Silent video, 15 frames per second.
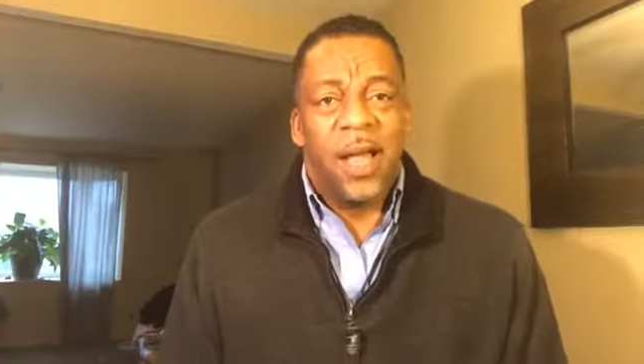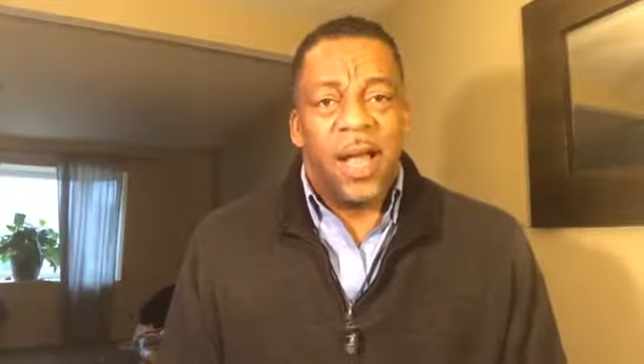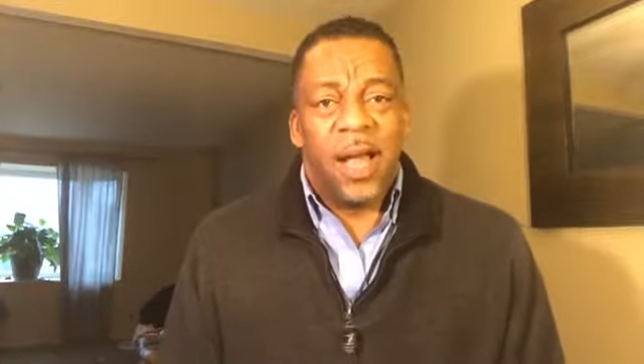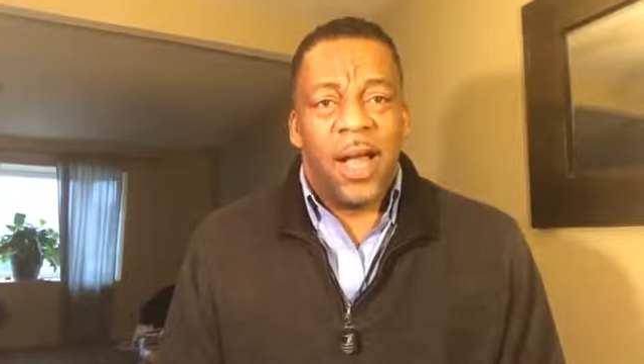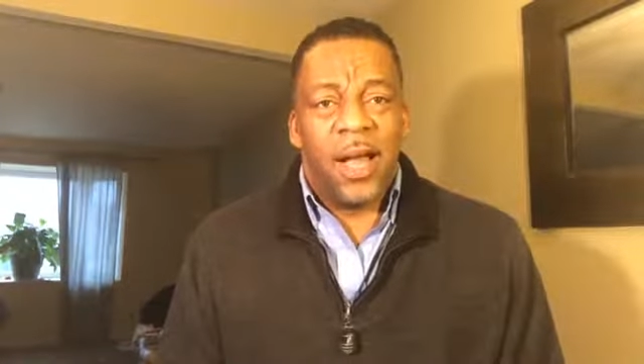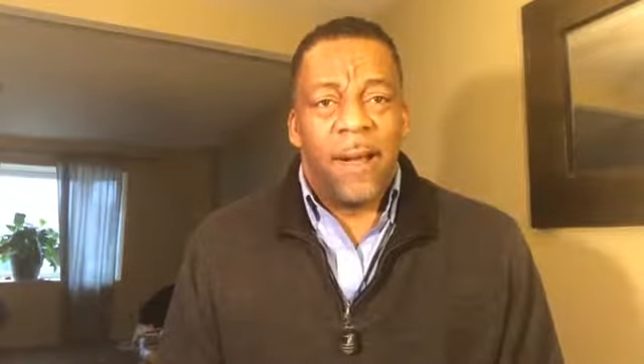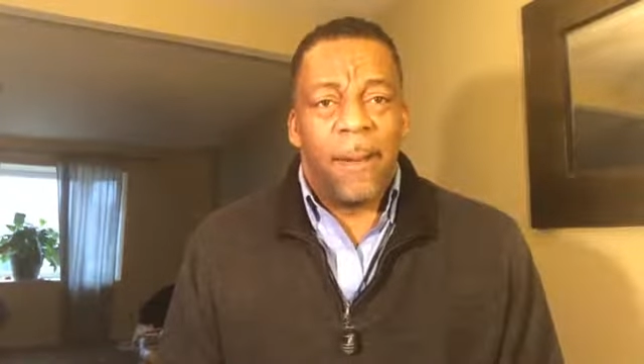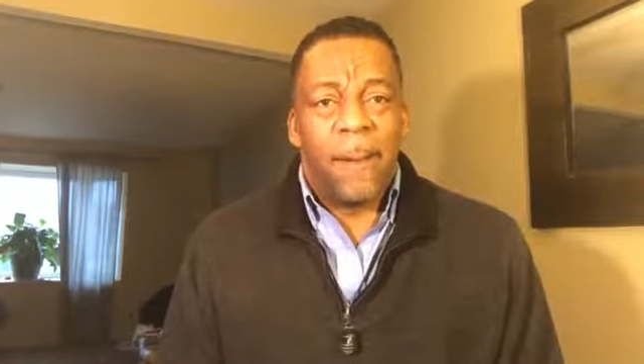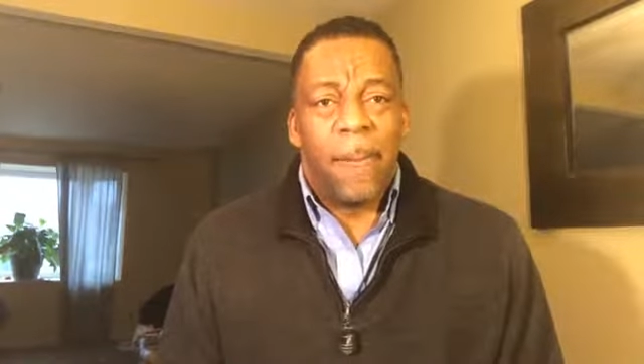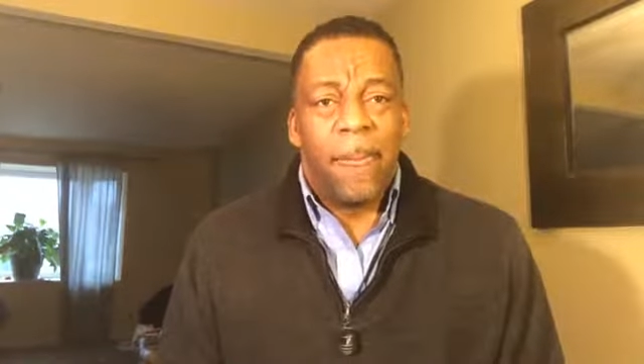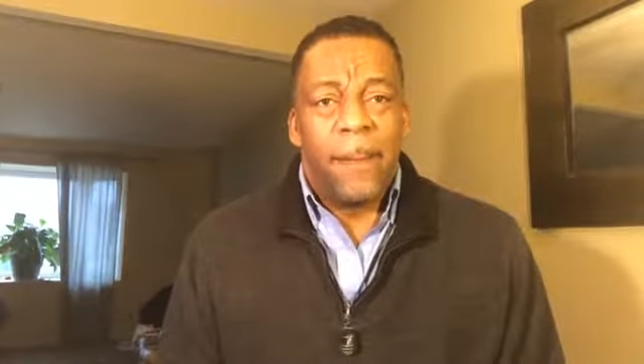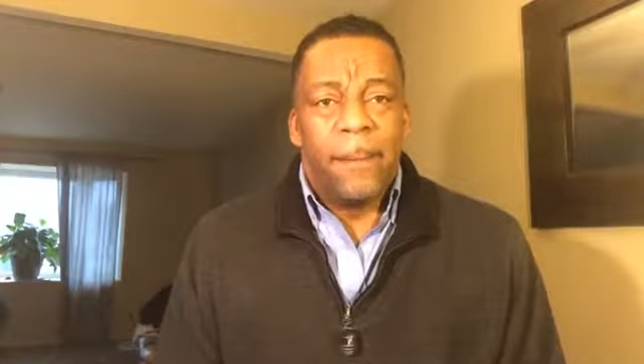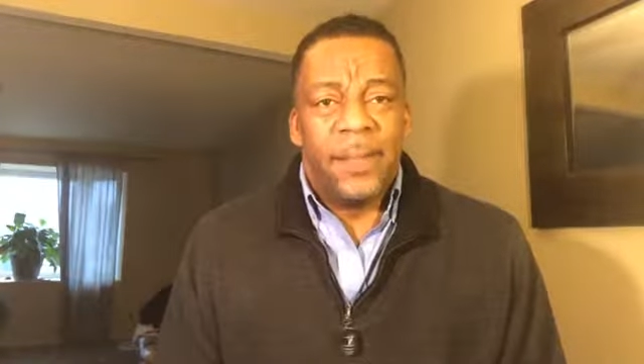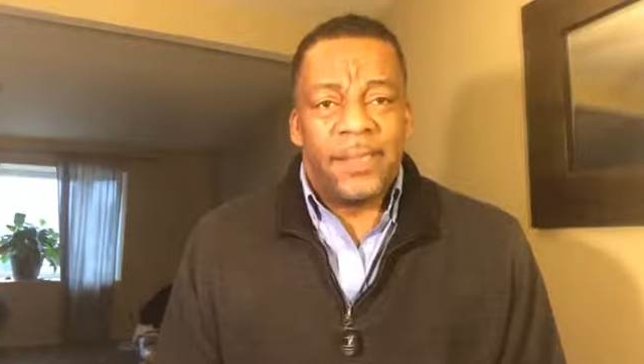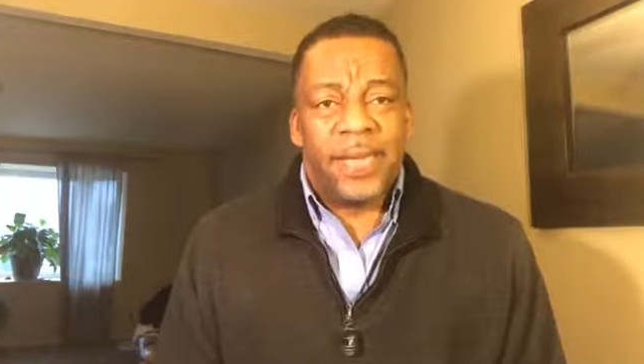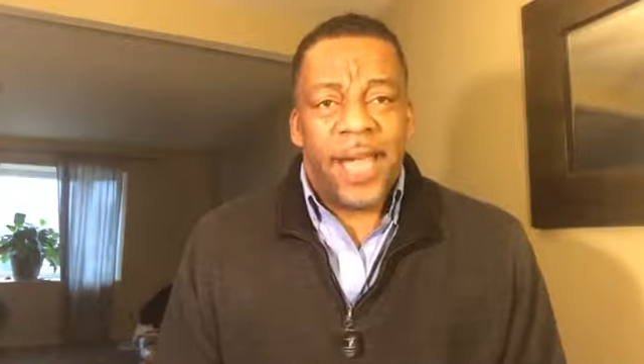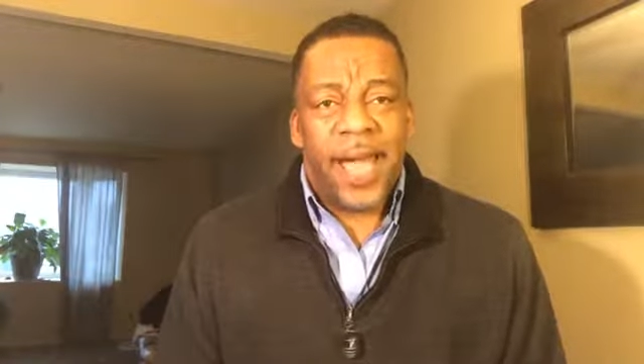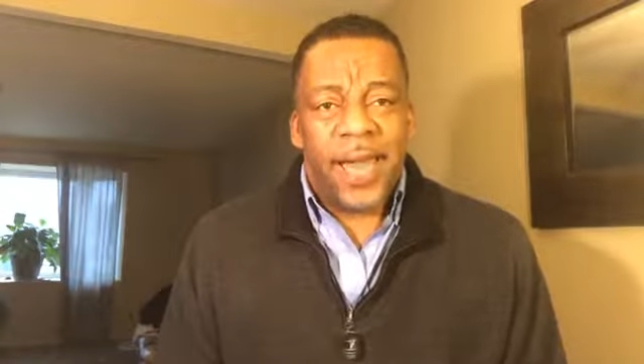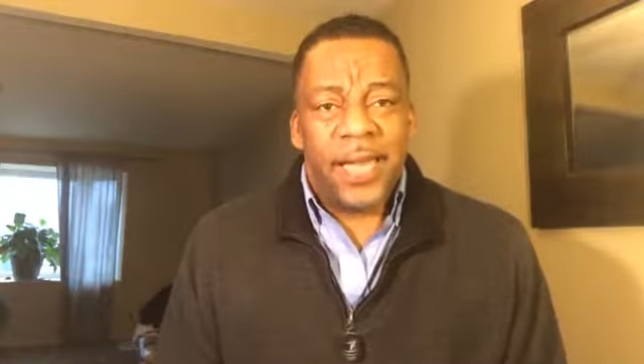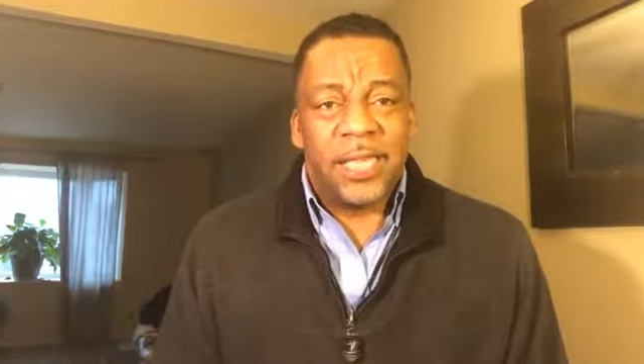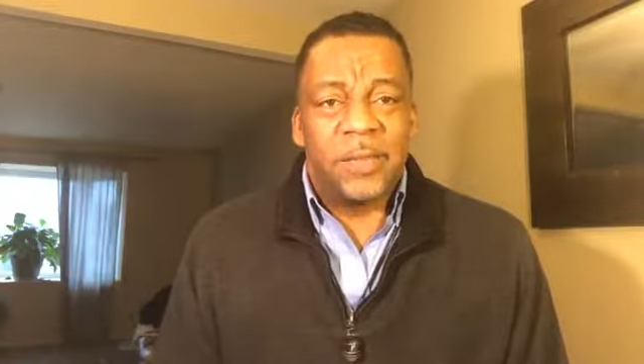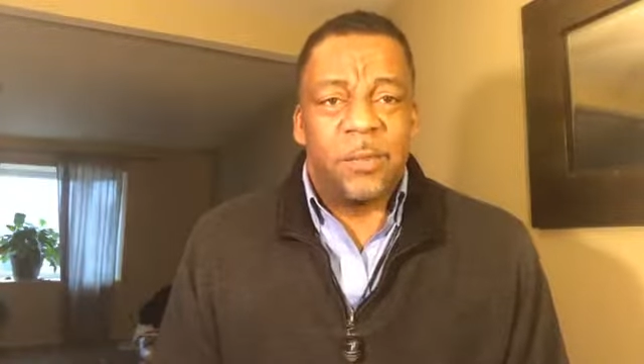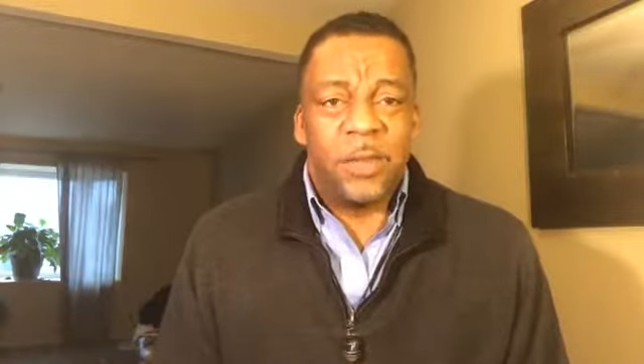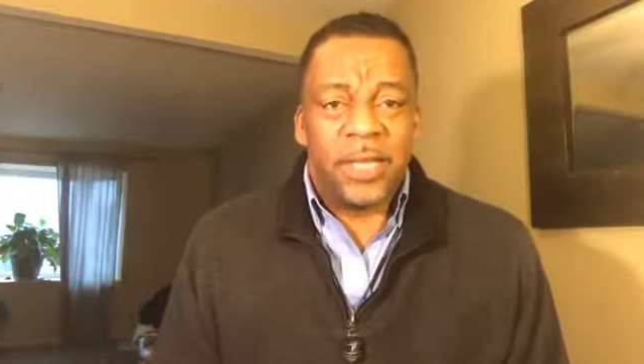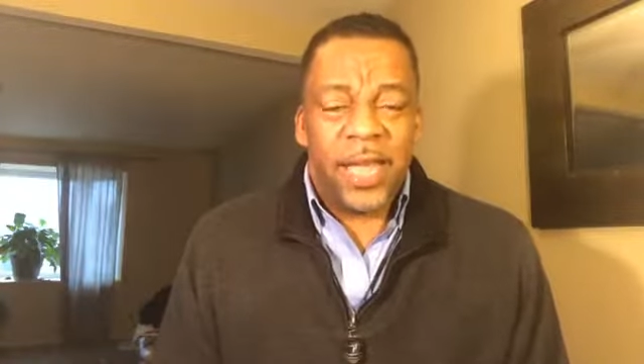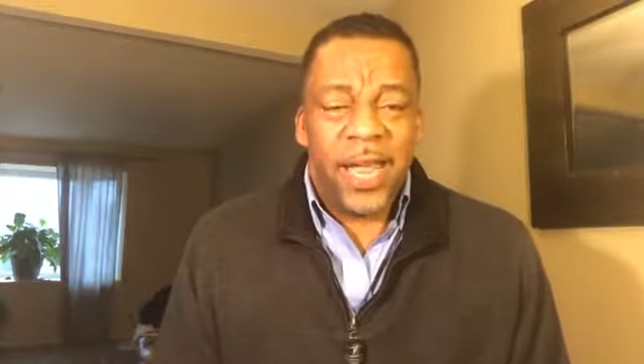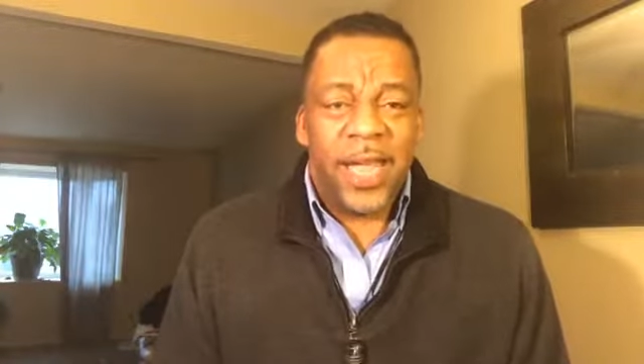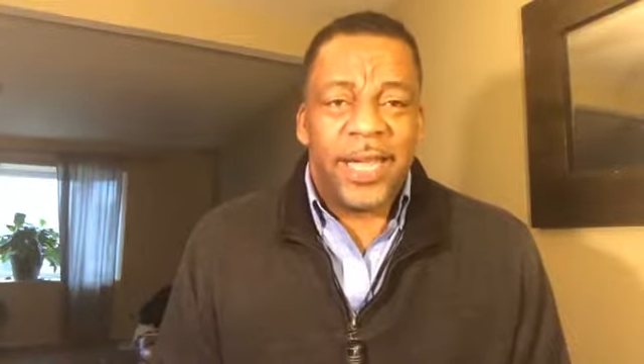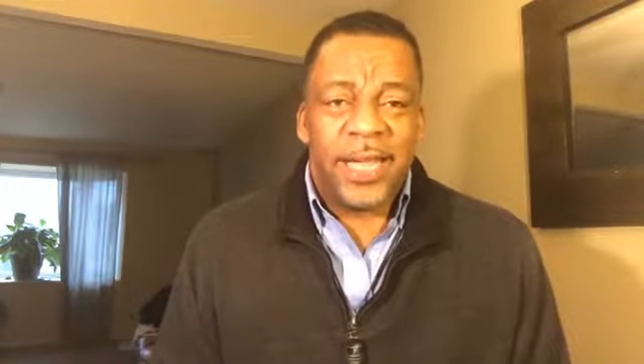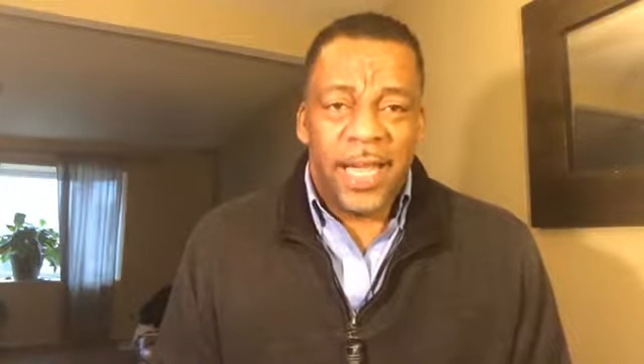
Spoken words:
Mr. Alex Bethea,